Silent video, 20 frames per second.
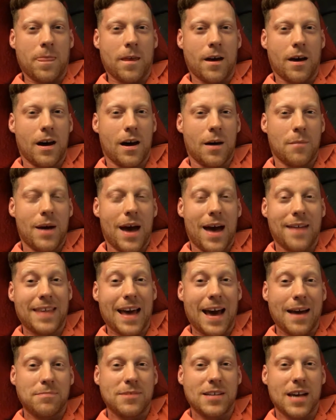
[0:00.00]
at
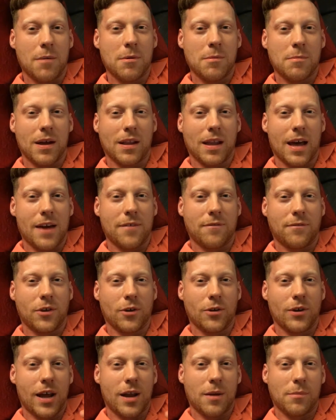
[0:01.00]
that time in my life,
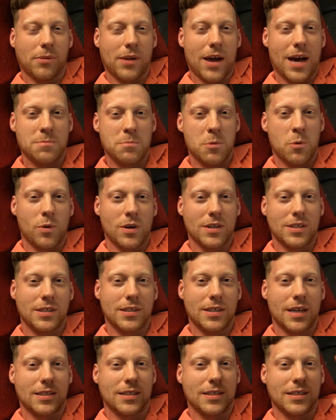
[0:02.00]
donating plasma
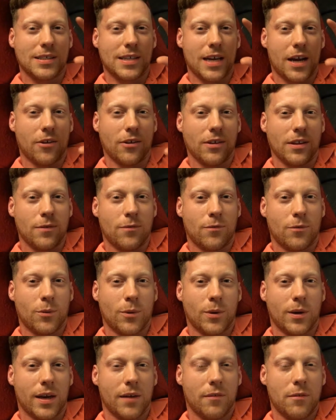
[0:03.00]
wasn't necessarily
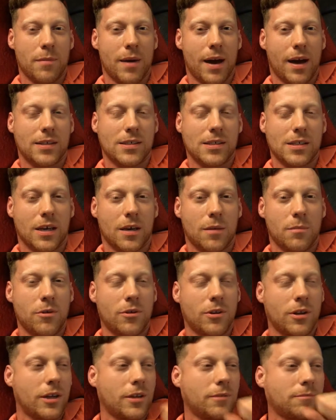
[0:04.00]
for giving back to the
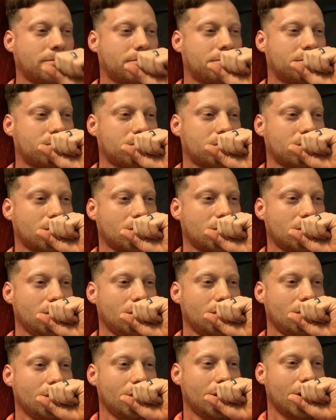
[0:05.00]
community.
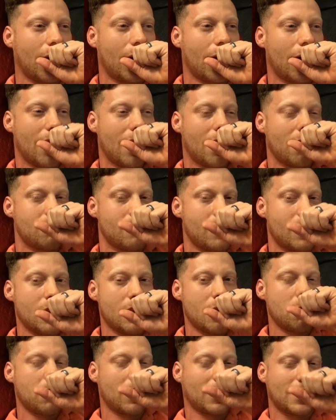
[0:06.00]

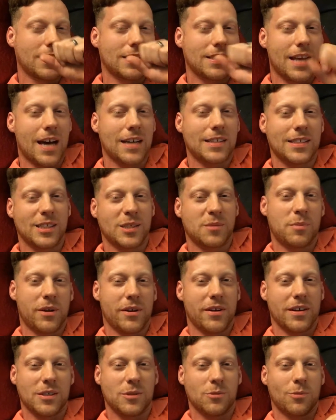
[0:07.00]
But this last
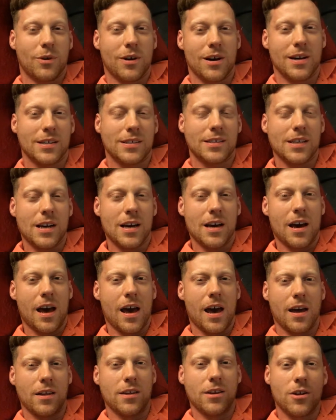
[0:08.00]
experience was.
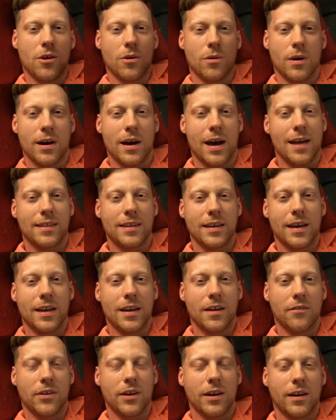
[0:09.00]
And you know what? At the
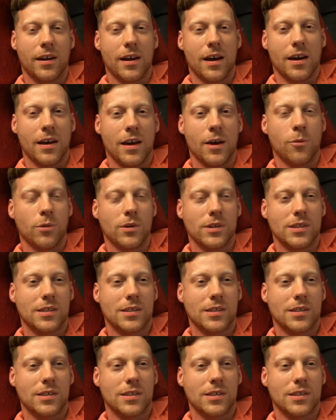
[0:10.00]
end of it, it